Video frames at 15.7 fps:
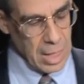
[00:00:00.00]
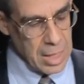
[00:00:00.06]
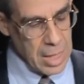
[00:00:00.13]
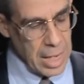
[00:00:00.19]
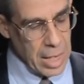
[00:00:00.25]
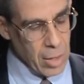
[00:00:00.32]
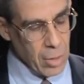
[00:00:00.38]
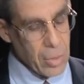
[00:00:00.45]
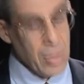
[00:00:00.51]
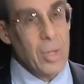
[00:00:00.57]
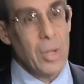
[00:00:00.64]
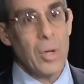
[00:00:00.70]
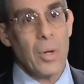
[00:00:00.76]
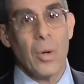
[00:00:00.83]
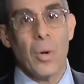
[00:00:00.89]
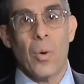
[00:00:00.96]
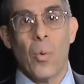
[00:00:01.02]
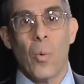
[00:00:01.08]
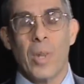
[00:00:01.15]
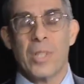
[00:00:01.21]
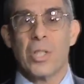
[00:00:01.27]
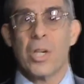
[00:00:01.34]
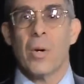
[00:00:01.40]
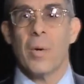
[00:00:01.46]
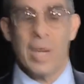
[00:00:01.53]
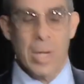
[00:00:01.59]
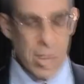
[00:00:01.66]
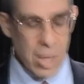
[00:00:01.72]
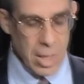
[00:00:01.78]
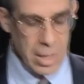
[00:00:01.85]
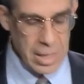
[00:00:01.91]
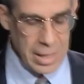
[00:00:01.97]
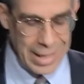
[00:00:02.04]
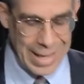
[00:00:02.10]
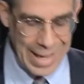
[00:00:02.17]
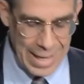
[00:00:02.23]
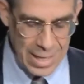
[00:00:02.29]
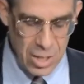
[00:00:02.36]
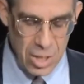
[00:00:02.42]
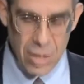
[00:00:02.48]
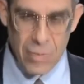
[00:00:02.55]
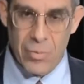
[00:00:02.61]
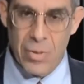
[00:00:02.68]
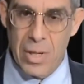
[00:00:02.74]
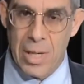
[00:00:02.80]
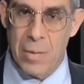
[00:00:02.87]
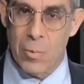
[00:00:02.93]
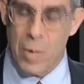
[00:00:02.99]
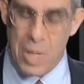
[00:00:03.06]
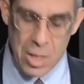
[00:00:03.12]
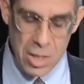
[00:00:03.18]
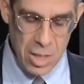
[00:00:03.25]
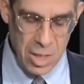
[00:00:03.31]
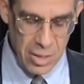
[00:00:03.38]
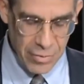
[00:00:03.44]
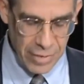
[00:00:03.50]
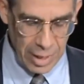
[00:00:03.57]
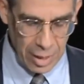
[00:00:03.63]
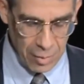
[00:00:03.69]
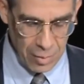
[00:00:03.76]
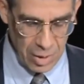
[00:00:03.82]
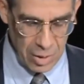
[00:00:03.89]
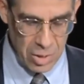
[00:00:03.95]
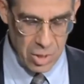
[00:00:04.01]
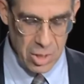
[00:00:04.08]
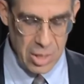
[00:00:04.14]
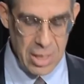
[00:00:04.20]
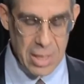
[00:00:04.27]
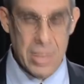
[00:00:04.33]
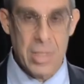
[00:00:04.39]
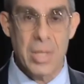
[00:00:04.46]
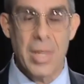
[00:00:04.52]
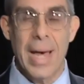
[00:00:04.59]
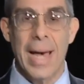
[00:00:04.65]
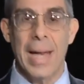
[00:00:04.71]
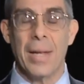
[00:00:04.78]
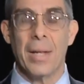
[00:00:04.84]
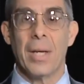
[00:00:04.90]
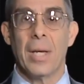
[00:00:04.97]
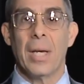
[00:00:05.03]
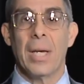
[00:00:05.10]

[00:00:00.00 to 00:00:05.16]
Now, what's going on in the case of the recent developments is that